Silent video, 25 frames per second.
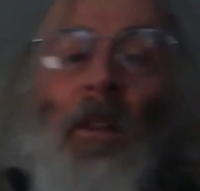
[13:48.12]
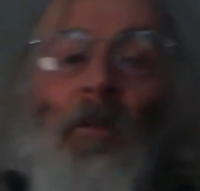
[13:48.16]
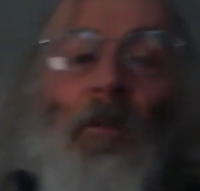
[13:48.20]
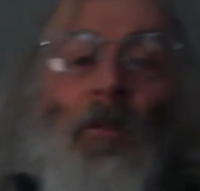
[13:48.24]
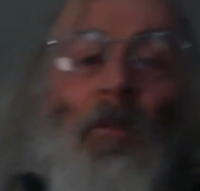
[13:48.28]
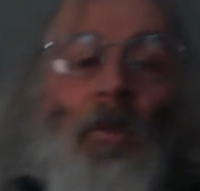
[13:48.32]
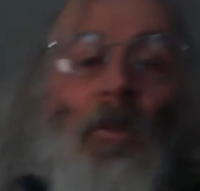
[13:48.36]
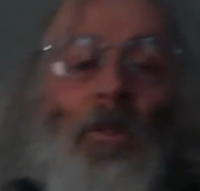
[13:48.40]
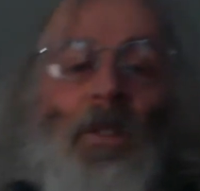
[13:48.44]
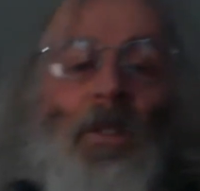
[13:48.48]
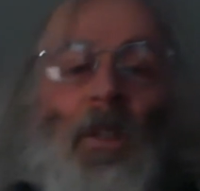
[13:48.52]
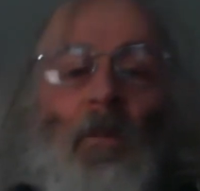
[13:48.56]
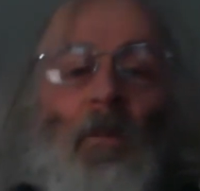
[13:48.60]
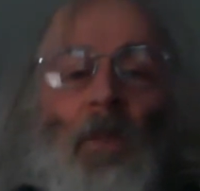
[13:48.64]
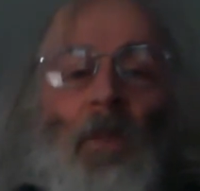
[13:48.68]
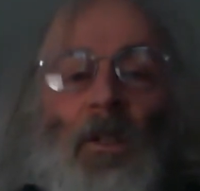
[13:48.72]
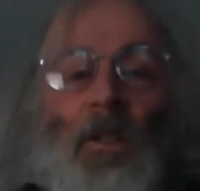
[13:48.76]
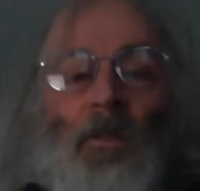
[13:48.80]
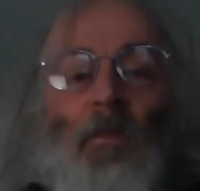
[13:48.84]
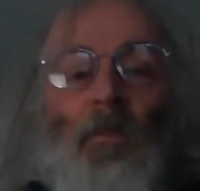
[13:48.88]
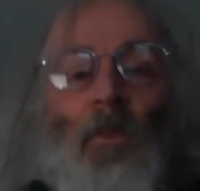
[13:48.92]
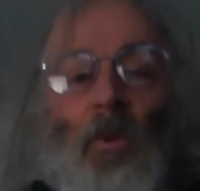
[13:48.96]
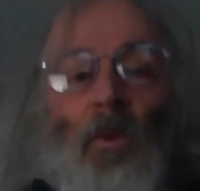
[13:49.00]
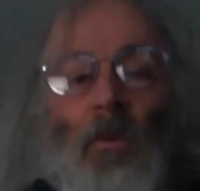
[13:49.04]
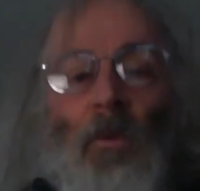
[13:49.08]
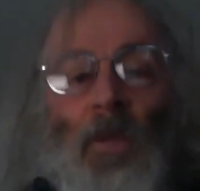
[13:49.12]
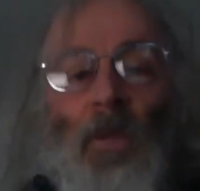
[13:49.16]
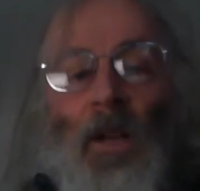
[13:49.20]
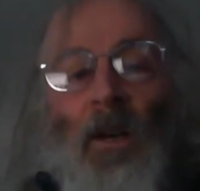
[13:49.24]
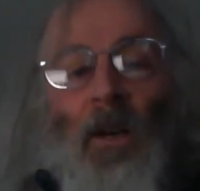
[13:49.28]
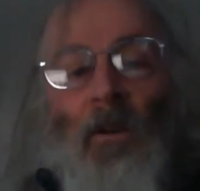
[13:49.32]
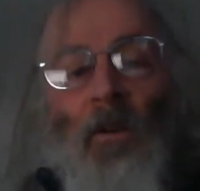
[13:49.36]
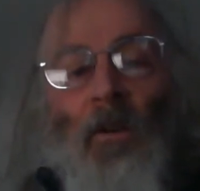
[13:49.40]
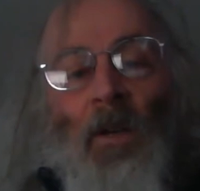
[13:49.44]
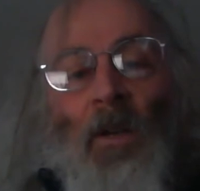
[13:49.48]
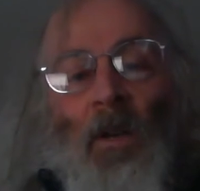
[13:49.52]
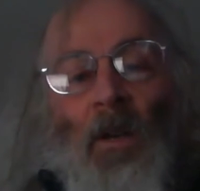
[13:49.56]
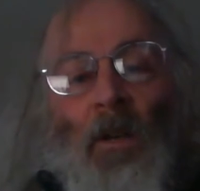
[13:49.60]
focusing much more
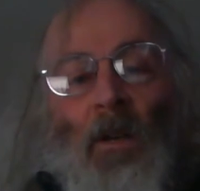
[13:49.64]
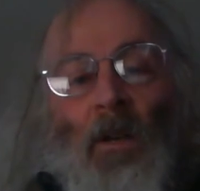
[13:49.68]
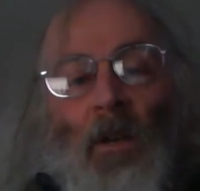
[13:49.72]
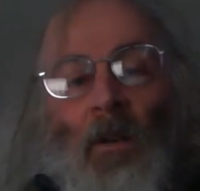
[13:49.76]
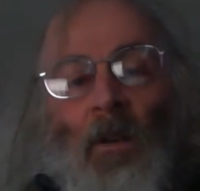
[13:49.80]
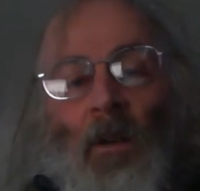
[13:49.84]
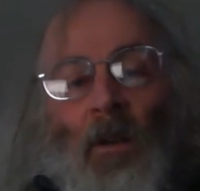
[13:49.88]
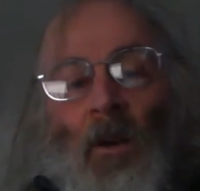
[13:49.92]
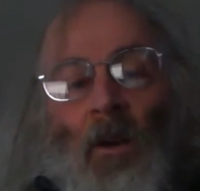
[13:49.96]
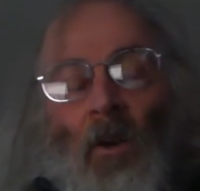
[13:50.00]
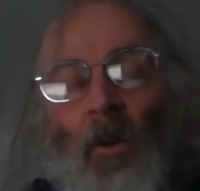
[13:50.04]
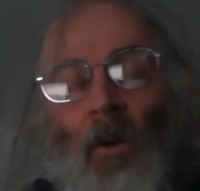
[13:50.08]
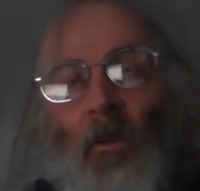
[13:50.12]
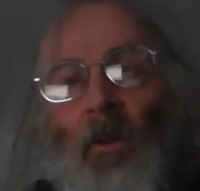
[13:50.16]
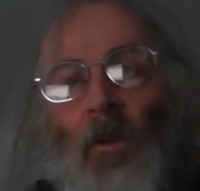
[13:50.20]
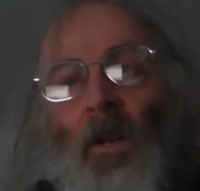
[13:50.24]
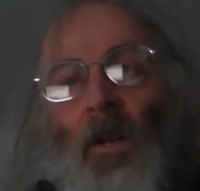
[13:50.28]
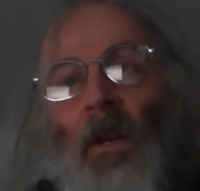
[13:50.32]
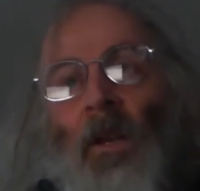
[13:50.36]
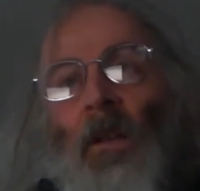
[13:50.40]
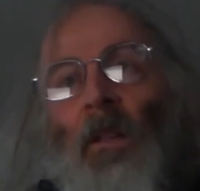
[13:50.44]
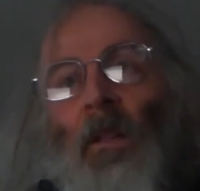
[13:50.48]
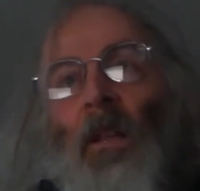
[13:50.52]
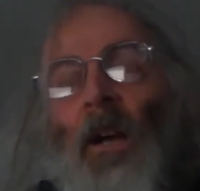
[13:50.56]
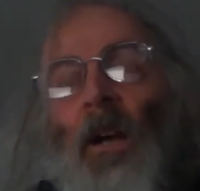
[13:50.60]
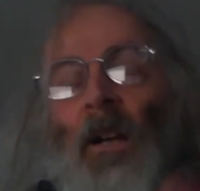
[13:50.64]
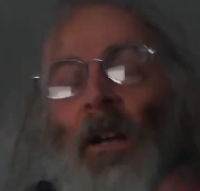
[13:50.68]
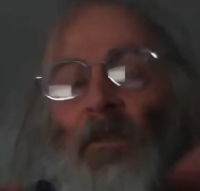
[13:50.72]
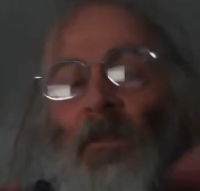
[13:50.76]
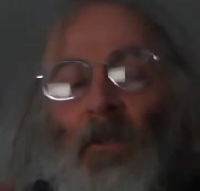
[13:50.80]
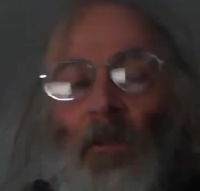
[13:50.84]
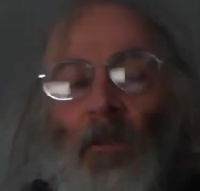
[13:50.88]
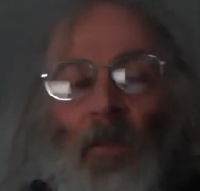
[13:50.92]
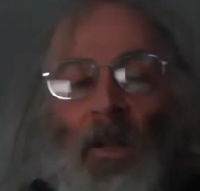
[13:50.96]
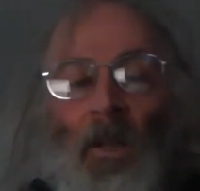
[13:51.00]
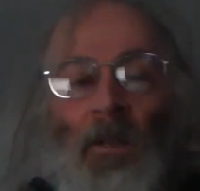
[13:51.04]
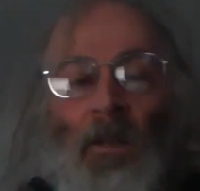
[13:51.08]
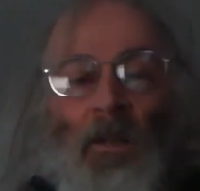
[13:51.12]
now on the
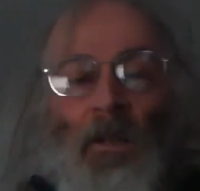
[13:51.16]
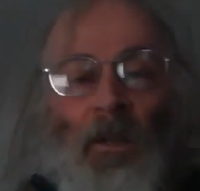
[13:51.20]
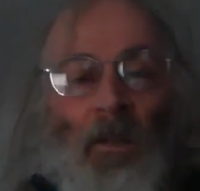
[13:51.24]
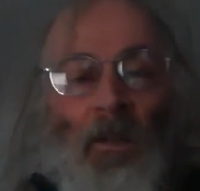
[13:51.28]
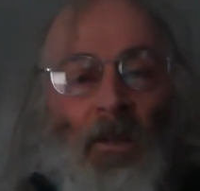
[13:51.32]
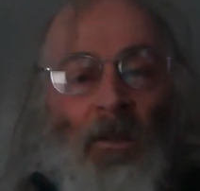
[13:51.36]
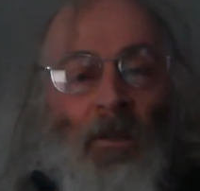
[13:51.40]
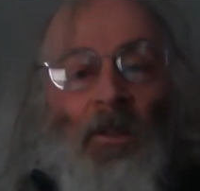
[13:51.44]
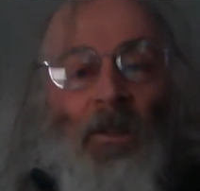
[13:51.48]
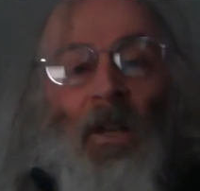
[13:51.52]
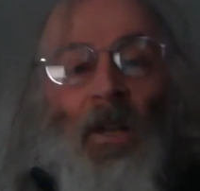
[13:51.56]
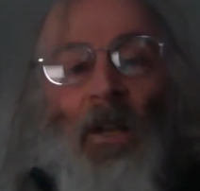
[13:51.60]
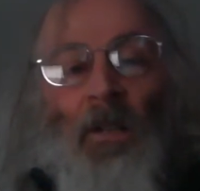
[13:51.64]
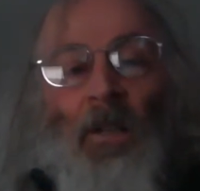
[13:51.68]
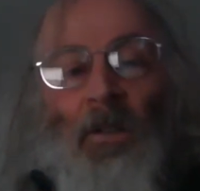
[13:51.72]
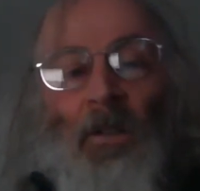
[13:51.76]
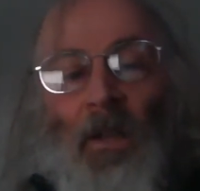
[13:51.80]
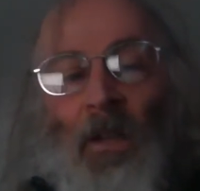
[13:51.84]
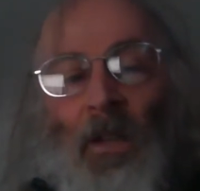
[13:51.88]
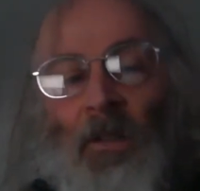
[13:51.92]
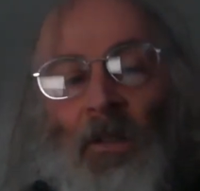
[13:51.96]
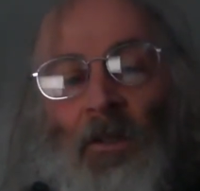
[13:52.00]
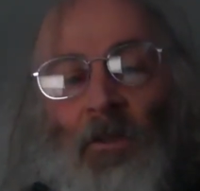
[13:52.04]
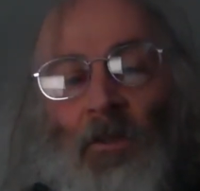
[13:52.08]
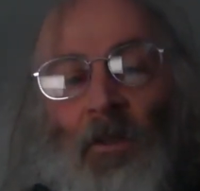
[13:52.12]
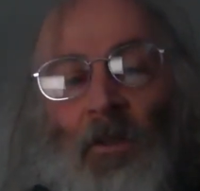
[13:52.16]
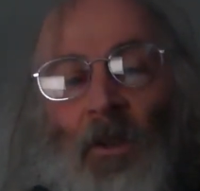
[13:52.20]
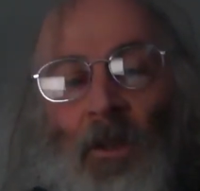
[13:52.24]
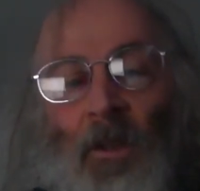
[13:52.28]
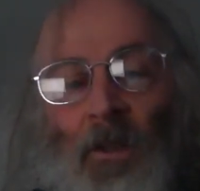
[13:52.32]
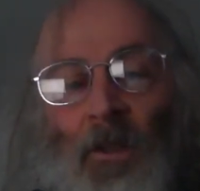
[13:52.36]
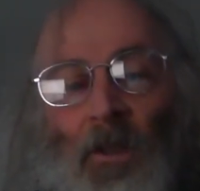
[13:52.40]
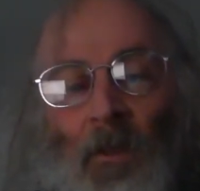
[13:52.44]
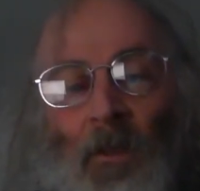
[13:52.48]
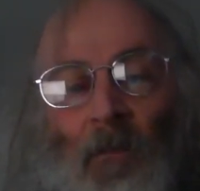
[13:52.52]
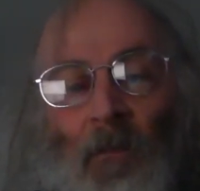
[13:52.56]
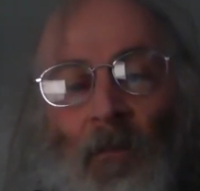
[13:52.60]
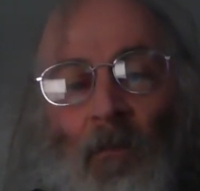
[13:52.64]
100-metre sized
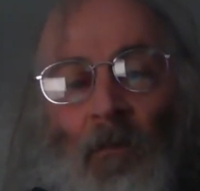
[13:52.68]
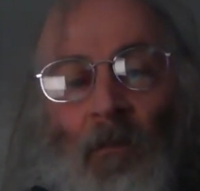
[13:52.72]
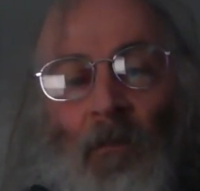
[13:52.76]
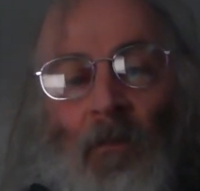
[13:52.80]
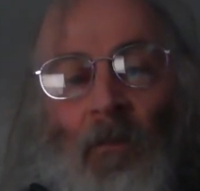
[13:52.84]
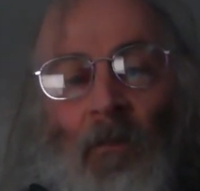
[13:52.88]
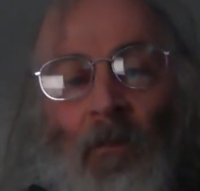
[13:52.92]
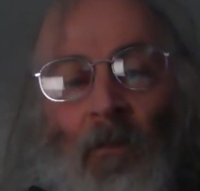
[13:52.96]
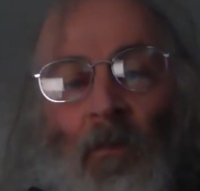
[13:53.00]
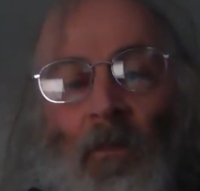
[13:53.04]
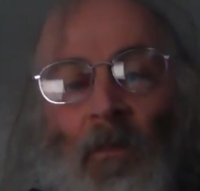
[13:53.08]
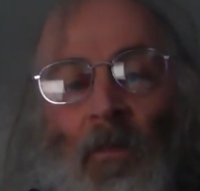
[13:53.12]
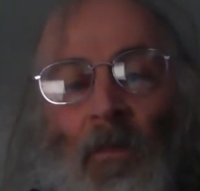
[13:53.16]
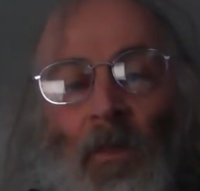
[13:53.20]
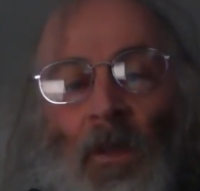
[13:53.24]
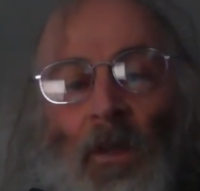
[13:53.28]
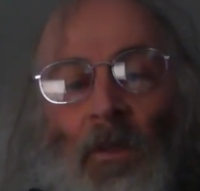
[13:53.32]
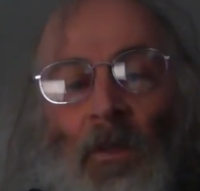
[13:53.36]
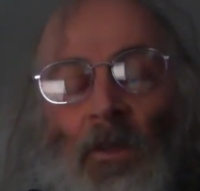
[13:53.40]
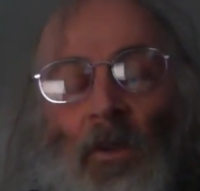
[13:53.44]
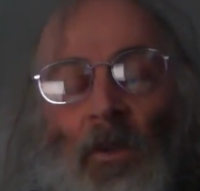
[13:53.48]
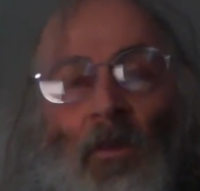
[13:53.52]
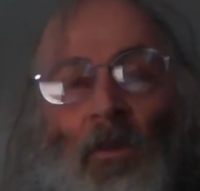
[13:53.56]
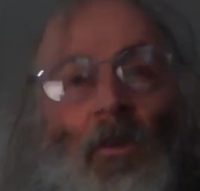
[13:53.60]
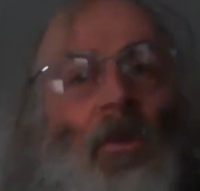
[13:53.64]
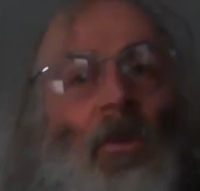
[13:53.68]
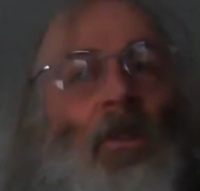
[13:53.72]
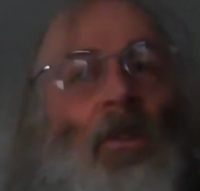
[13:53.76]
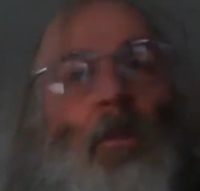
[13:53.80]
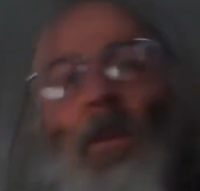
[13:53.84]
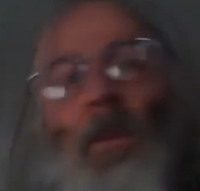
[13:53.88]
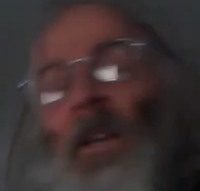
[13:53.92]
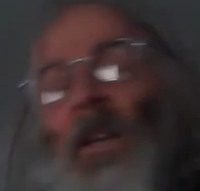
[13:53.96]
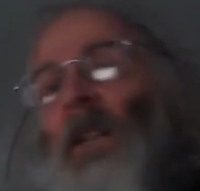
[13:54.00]
asteroids. So those are big